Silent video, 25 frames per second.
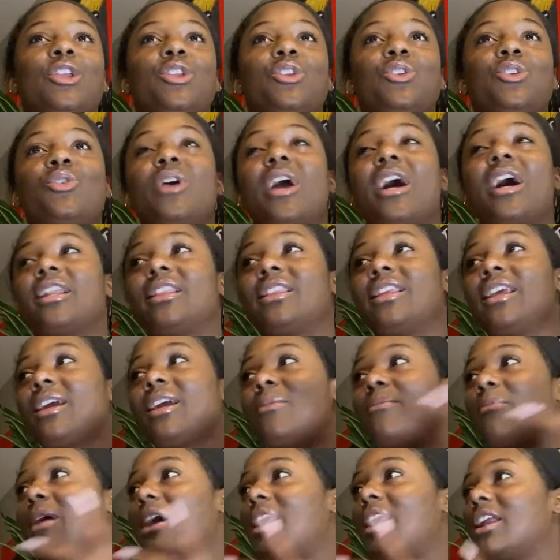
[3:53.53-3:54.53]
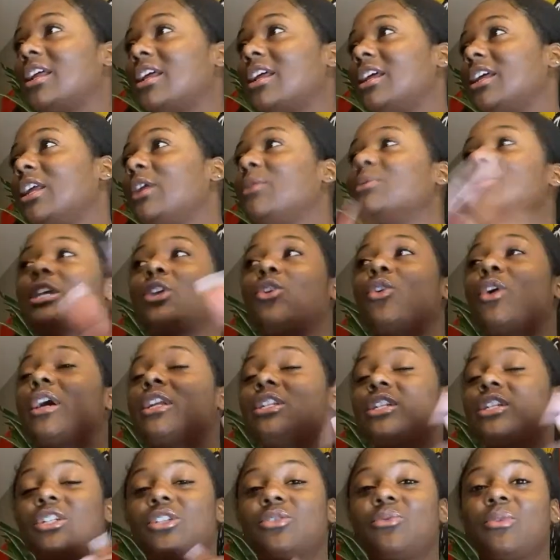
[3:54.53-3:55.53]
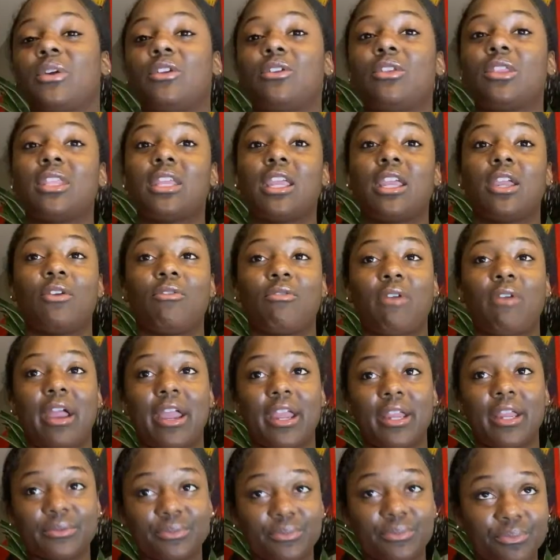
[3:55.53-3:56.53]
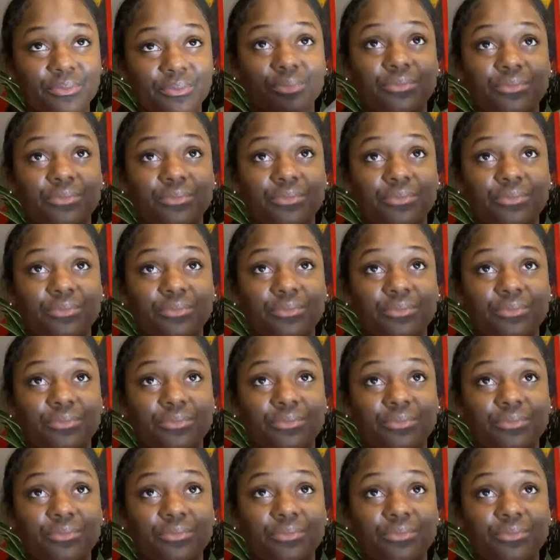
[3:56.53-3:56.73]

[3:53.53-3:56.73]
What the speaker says: you got to think about it. He was like, you got to change the way you think, right?